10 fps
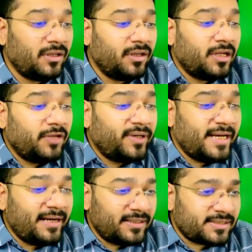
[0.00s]
If you
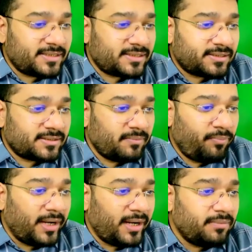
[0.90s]
read this,
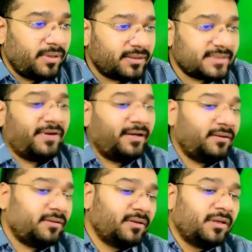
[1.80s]
point number 7,